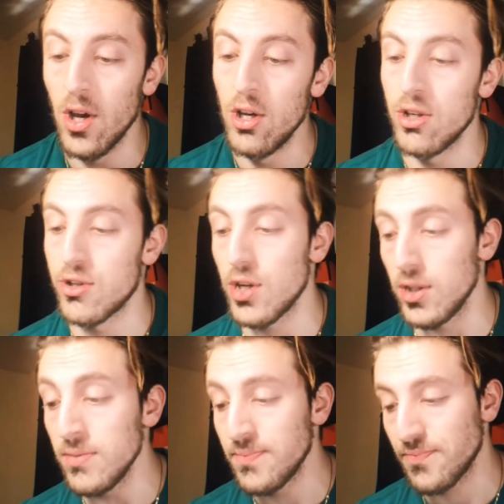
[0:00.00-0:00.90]

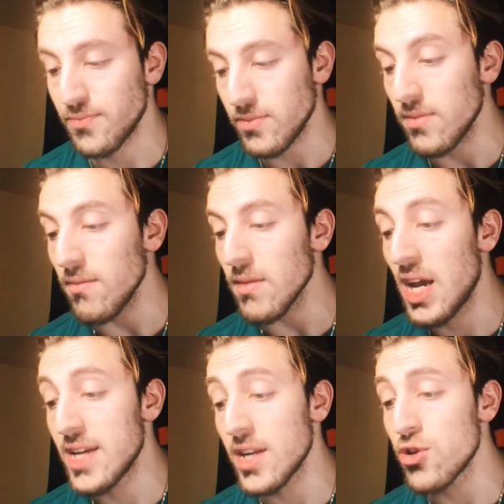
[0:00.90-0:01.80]
So,
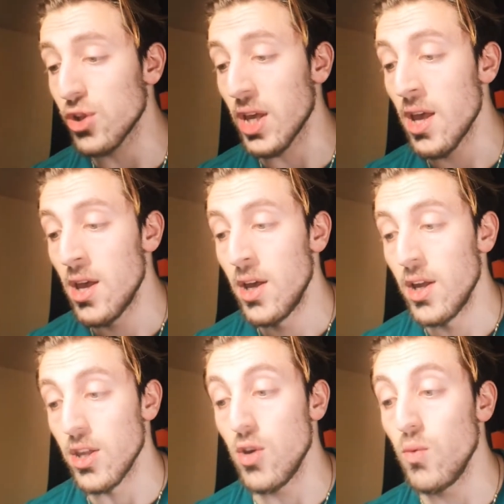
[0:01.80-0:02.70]
essentially,
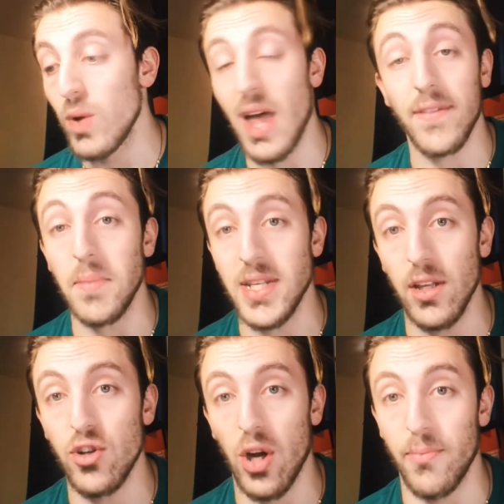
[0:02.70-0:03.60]
you will have to be
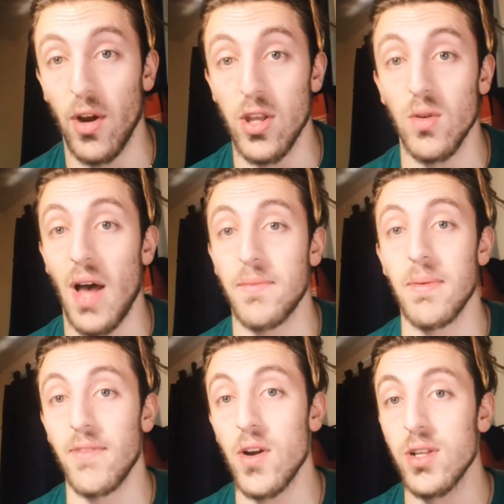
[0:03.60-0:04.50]
diligent up front. You'll have to be
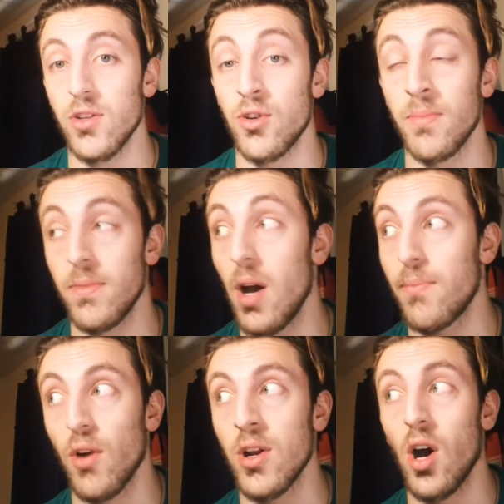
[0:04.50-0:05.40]
very diligent up
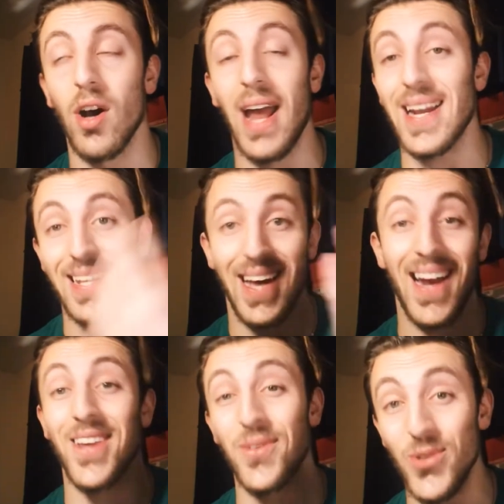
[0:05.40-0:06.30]
front on any
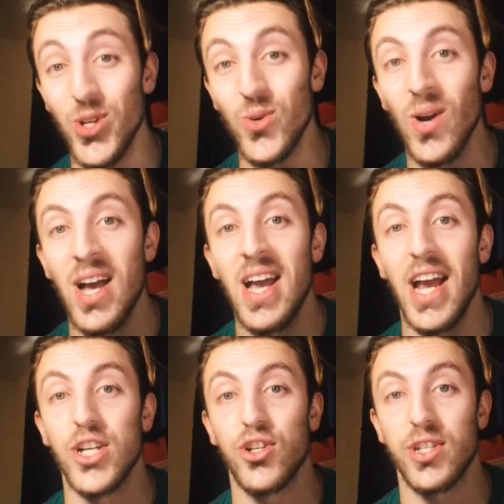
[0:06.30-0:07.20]
diet you do.
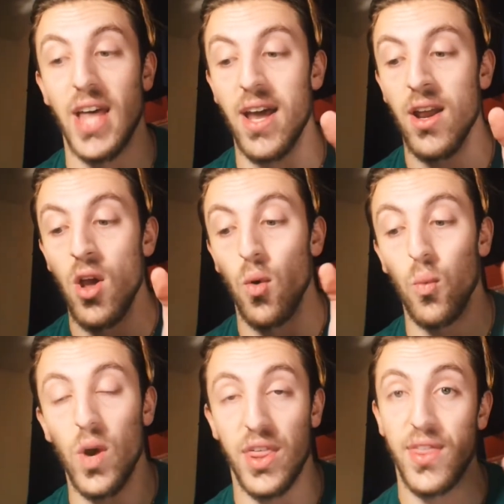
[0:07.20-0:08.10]
It's just that
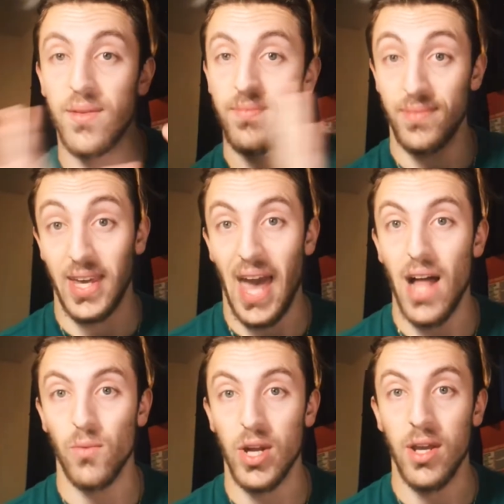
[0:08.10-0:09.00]
with the
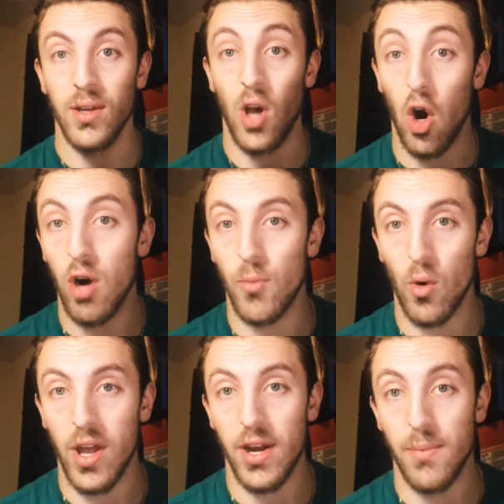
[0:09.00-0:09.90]
calorie carb
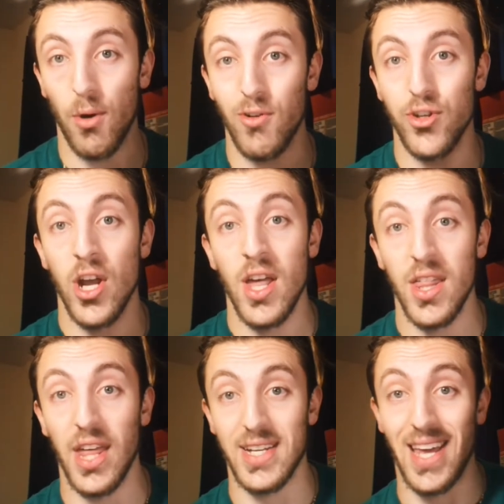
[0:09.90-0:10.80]
oriented approach,
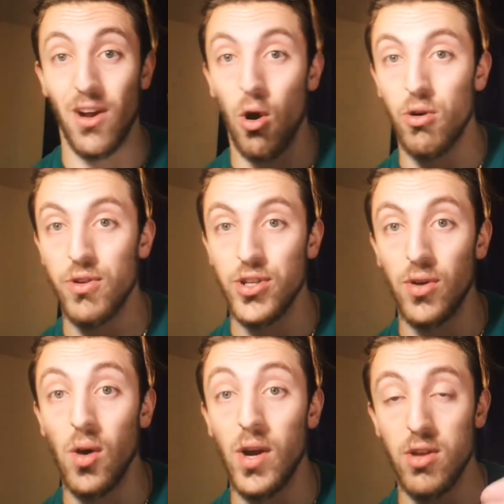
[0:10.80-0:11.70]
things get harder as you
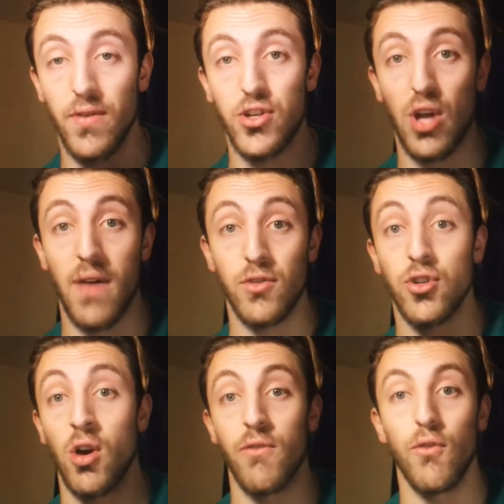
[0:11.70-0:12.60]
go and you eventually have to
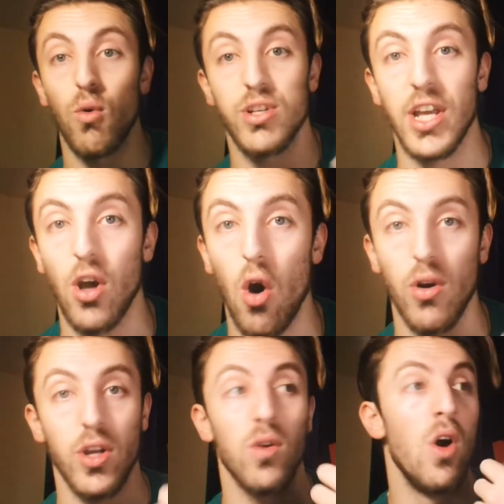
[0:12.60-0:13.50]
start forcing
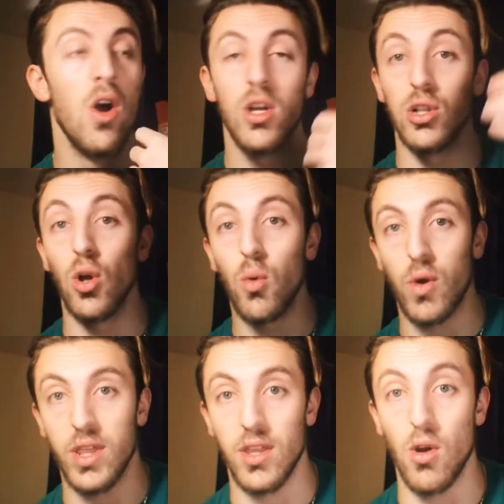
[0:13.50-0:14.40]
cardio,
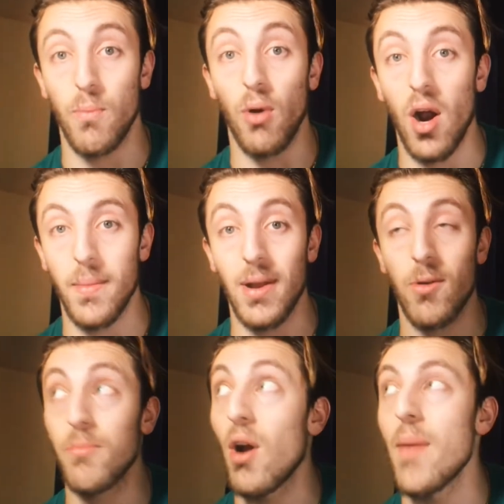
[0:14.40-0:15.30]
lowering your primary
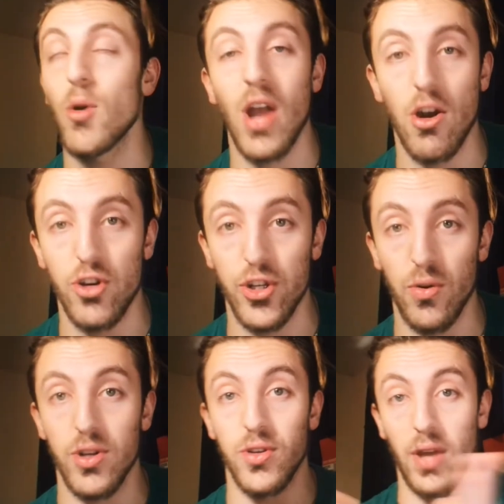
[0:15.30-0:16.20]
primary energy
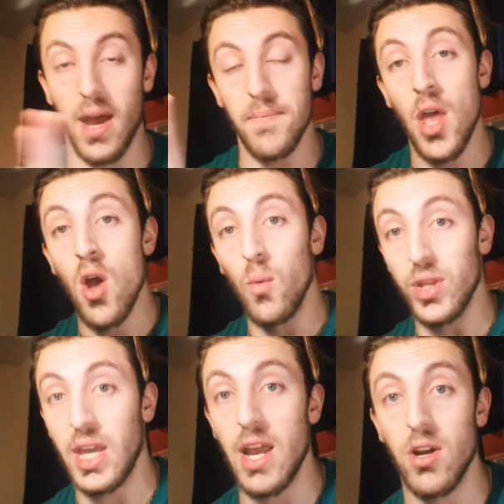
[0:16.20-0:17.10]
source, okay? With
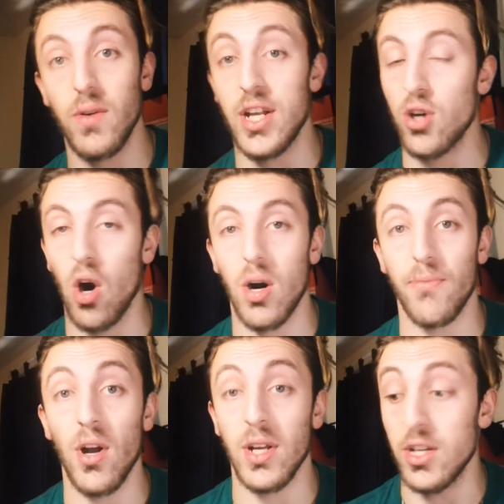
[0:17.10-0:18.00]
keto, it's hard up
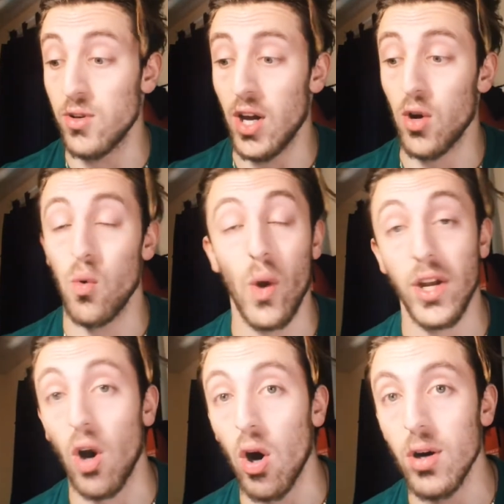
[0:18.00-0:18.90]
front because you got to quit
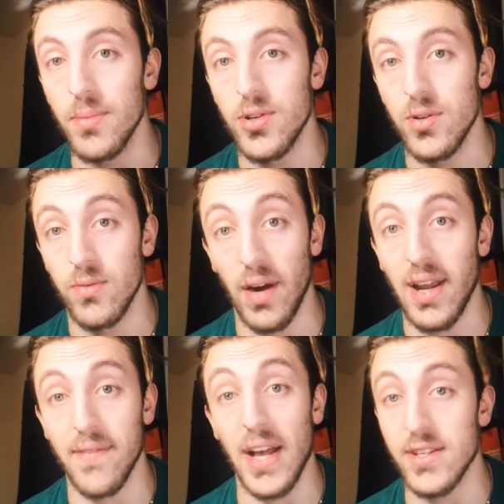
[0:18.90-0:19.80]
carbs, right?
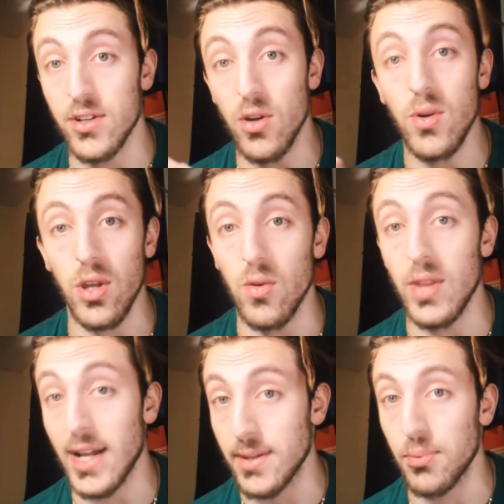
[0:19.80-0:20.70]
If that's new to you,
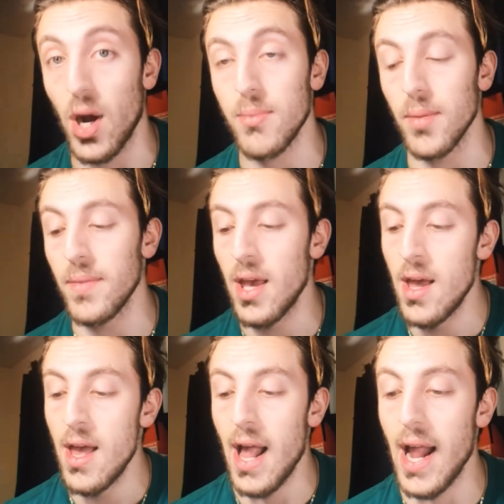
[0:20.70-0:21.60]
that's a problem.
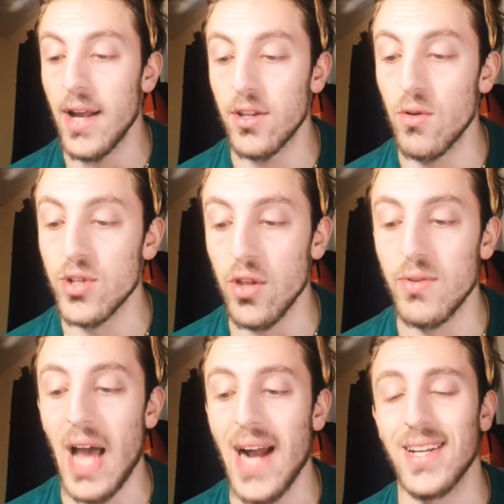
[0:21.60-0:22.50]
And there's other
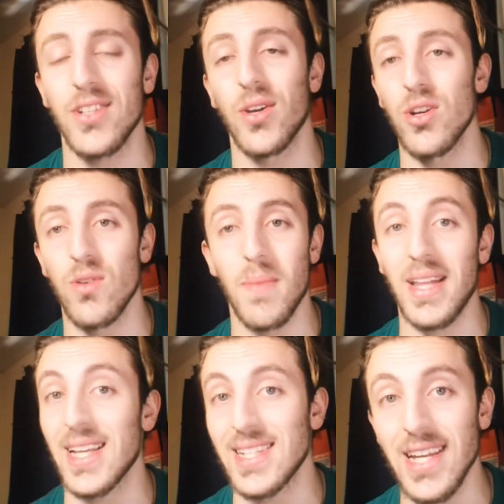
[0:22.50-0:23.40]
tactics you can do to make
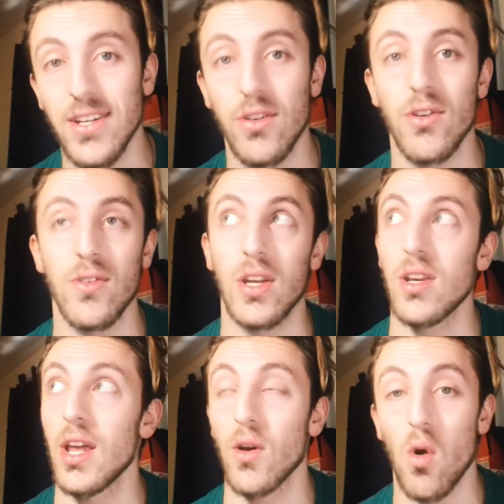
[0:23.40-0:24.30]
things easier. You can
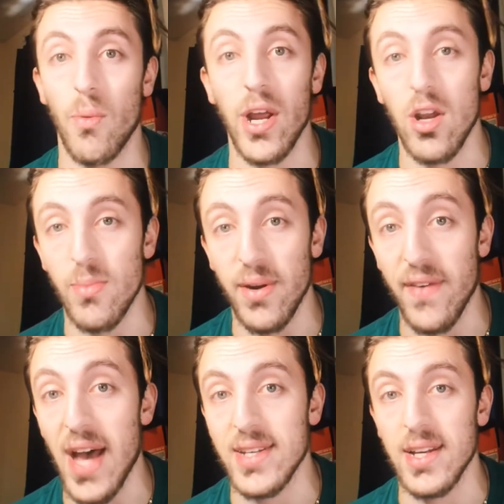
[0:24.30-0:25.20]
incorporate intermittent
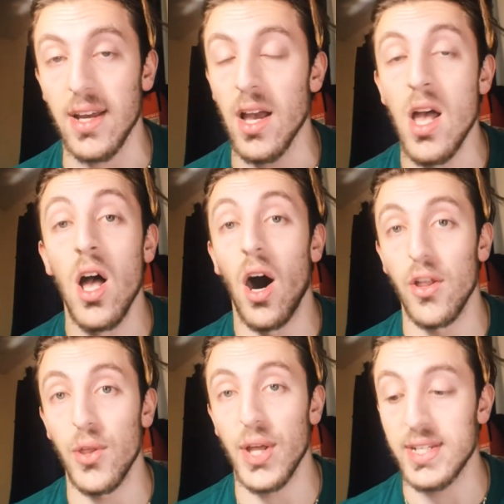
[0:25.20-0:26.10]
fasting,
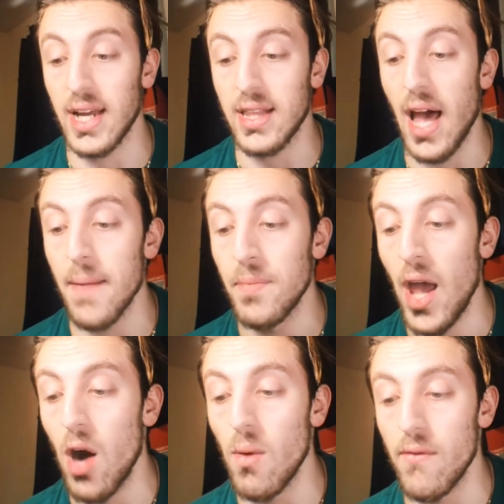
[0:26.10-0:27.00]
other things like that.
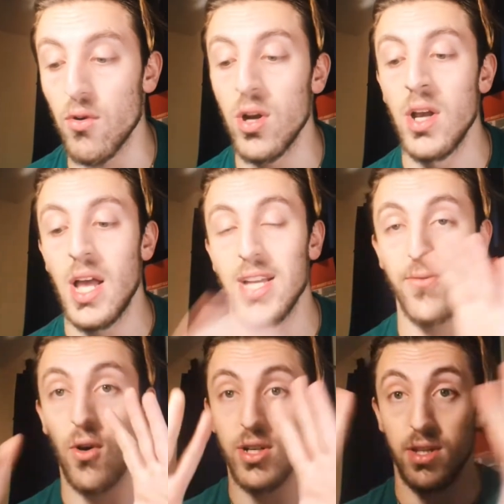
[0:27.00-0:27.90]
However, as
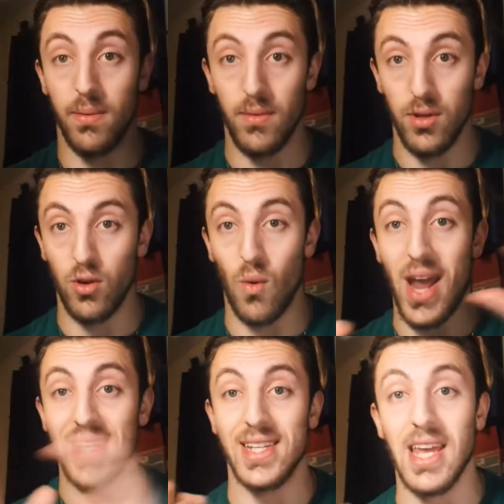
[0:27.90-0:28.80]
far as the
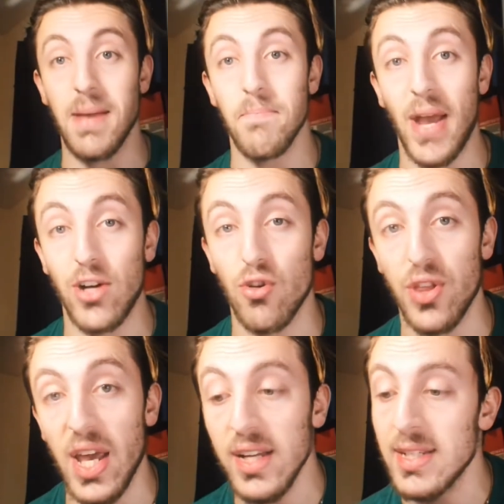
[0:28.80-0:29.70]
grand scheme picture
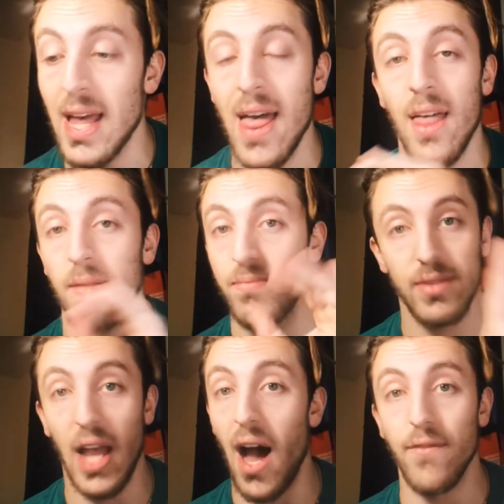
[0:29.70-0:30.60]
things,
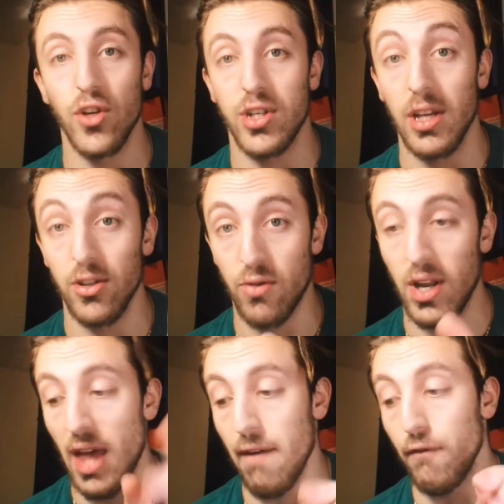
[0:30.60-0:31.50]
I've just illustrated
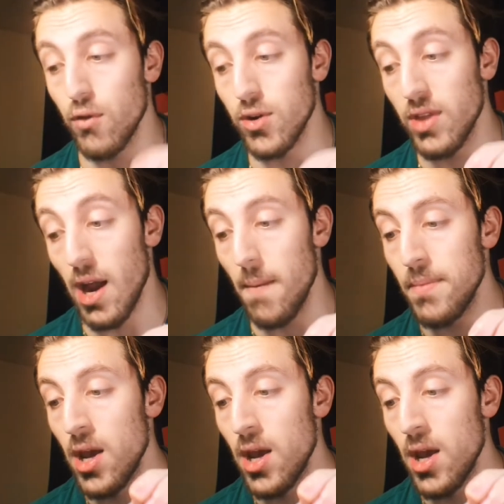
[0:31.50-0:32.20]
that for you there.